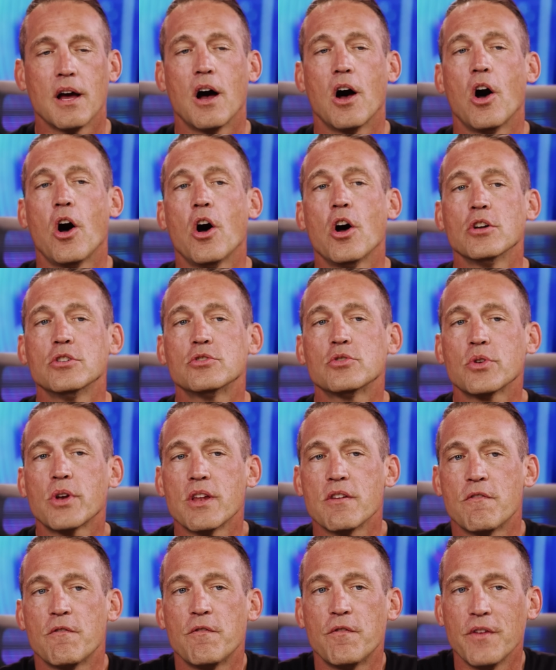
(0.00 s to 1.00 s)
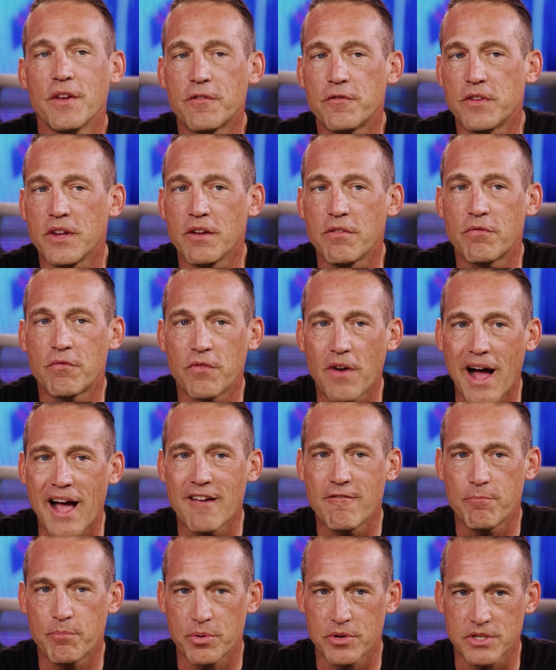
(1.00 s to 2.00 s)
one hundred
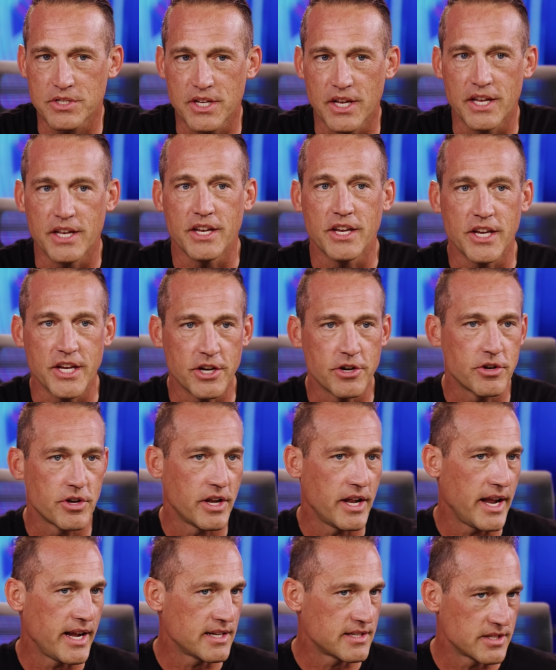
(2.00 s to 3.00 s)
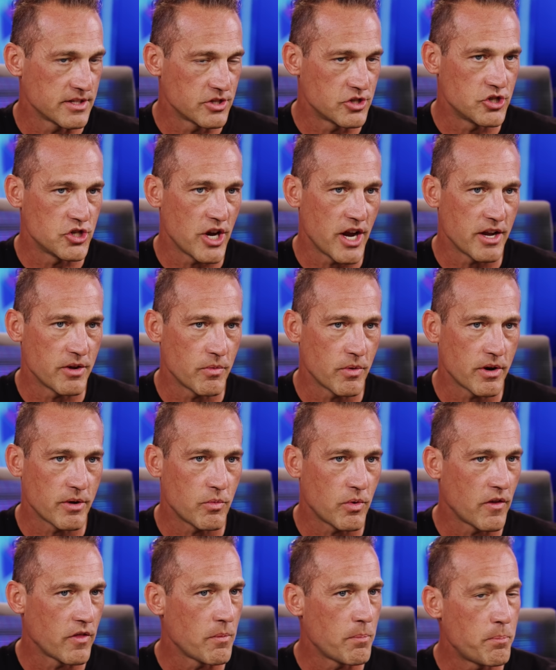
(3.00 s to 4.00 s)
fifty-five percent year to date since January.
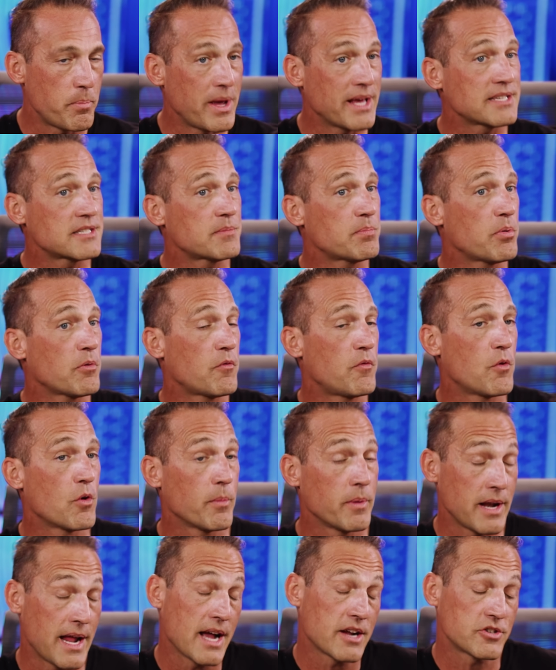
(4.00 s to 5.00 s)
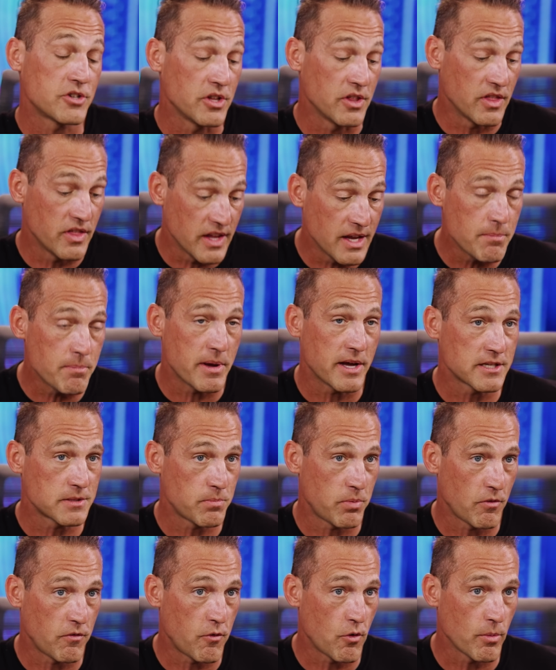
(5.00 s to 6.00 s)
One of the best performing, actually the
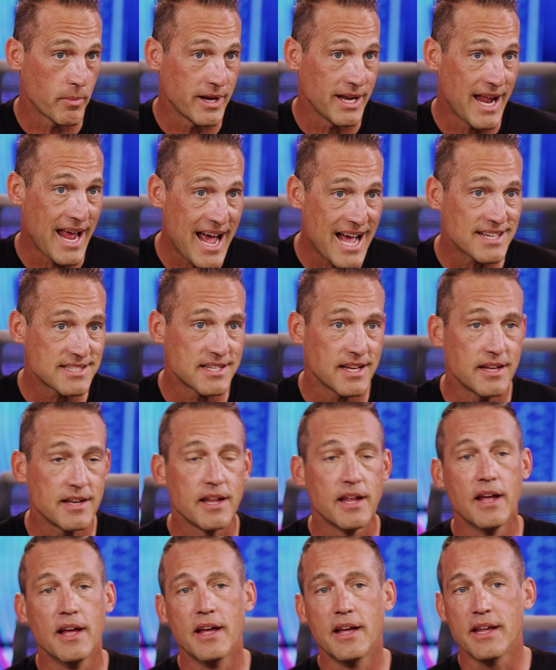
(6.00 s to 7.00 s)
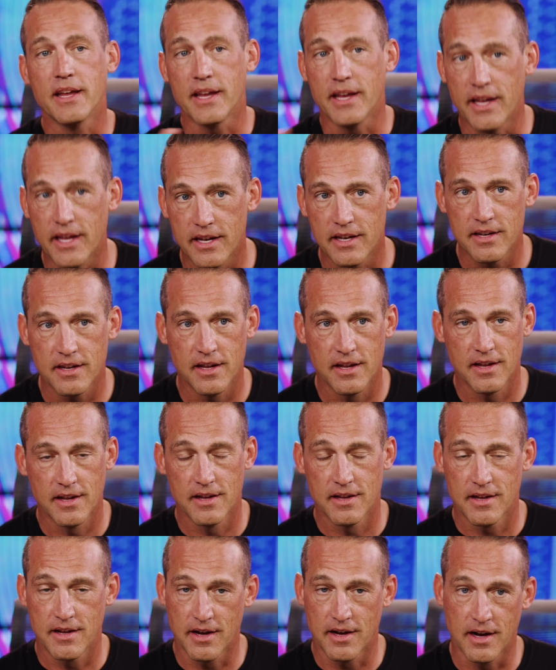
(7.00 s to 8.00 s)
best performing asset in
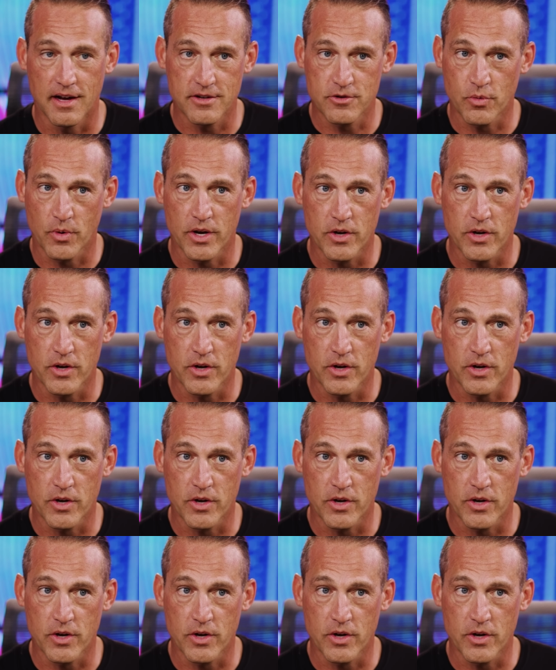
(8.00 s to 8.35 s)
uh, twenty